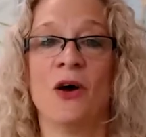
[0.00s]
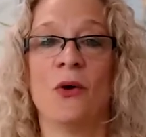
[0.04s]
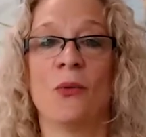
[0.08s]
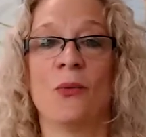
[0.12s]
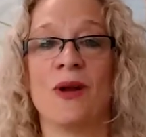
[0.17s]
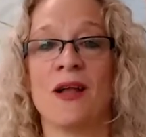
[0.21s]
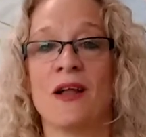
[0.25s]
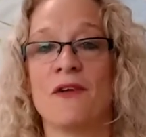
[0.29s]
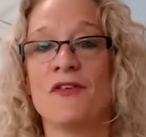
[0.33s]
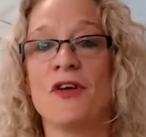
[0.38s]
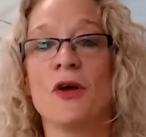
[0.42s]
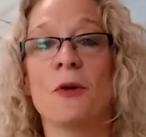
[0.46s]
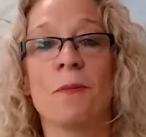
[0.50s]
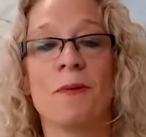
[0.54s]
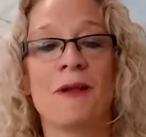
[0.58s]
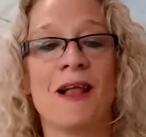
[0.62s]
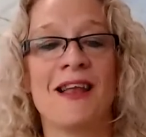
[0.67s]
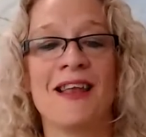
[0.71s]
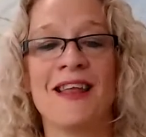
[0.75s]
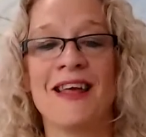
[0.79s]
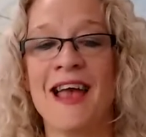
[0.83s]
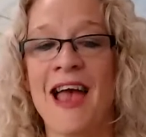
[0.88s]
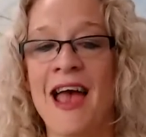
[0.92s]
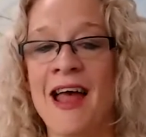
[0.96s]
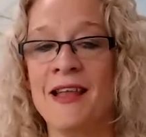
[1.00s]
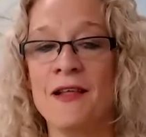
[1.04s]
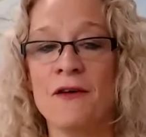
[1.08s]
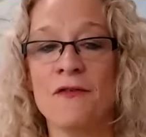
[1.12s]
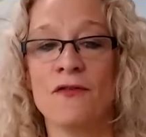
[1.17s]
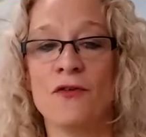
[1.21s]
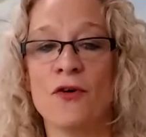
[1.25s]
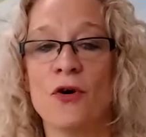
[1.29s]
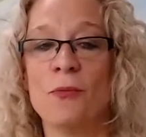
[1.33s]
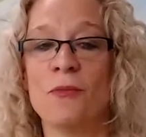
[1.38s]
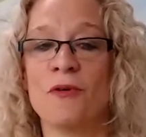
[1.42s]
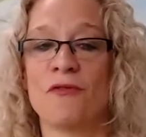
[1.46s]
Whenever you're planning any
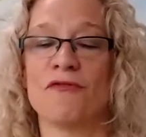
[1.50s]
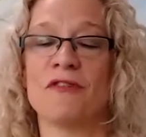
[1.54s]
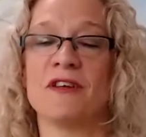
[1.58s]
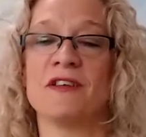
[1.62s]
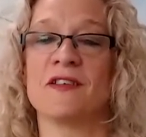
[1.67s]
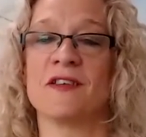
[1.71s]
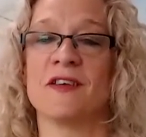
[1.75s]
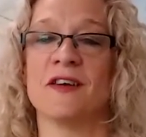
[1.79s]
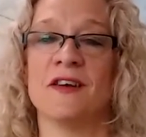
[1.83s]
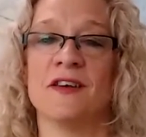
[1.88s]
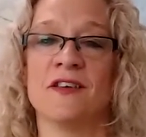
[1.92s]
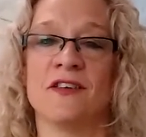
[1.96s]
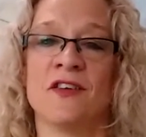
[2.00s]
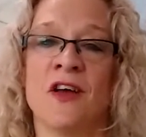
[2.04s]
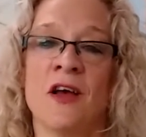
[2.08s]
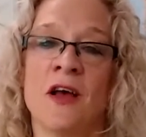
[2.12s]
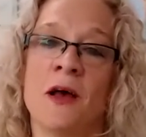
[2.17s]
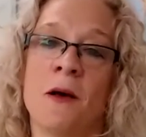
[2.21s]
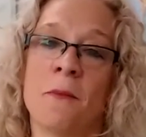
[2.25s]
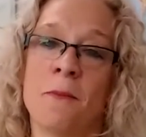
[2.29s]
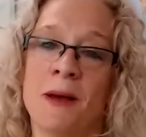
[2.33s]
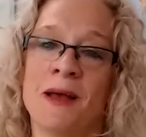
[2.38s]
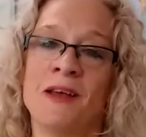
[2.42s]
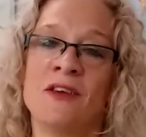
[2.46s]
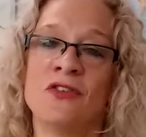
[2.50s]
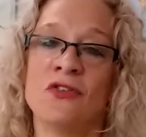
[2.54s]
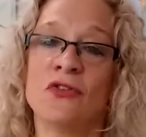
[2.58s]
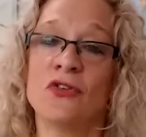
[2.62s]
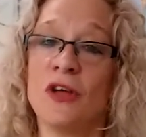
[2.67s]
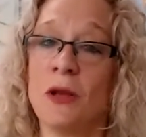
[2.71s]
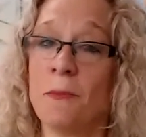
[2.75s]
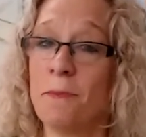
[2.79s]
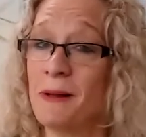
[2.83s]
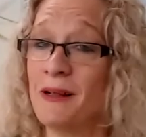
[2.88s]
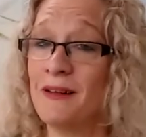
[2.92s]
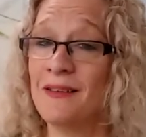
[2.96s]
form of research, make sure
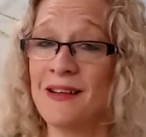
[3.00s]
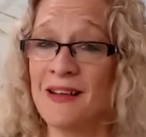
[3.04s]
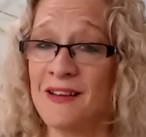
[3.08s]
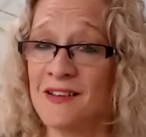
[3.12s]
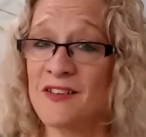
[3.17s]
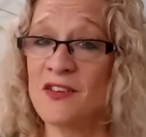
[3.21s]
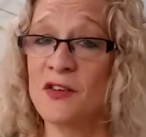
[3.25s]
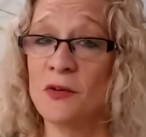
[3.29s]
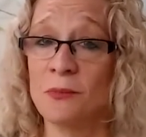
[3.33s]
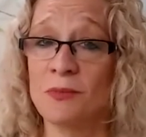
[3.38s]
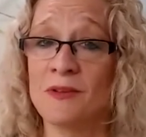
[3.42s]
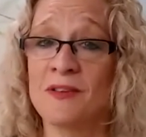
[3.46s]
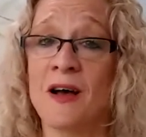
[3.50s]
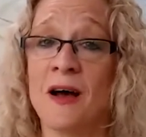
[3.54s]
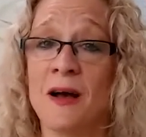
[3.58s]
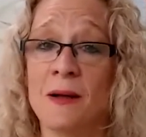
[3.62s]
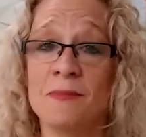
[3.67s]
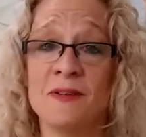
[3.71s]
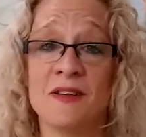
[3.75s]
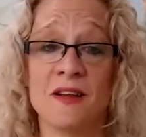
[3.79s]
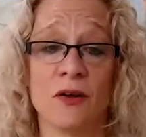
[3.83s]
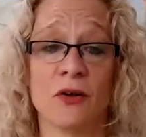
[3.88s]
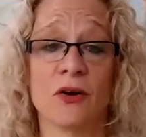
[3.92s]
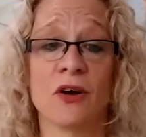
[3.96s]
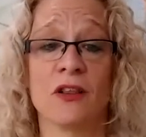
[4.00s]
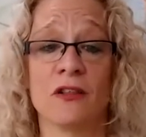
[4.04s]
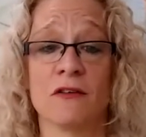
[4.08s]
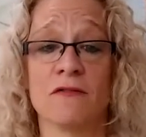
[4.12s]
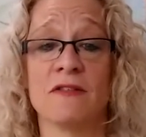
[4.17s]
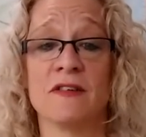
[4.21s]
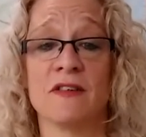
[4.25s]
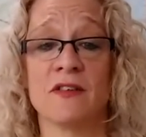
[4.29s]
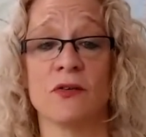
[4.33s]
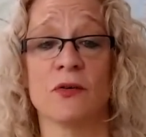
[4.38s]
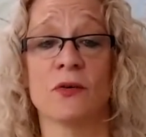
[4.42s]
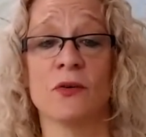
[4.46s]
you build in some time to look at the
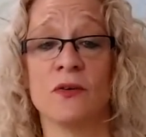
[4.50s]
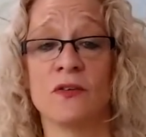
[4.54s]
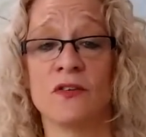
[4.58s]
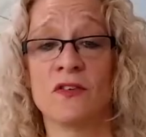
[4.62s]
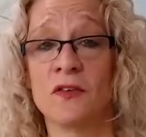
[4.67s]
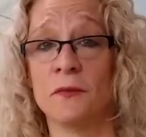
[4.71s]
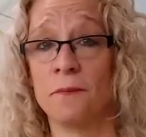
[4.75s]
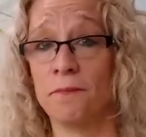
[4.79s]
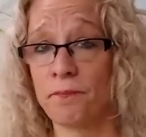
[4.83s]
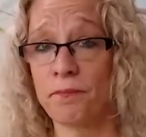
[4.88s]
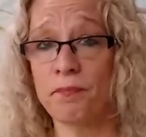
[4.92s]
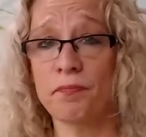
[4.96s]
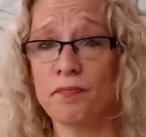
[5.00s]
results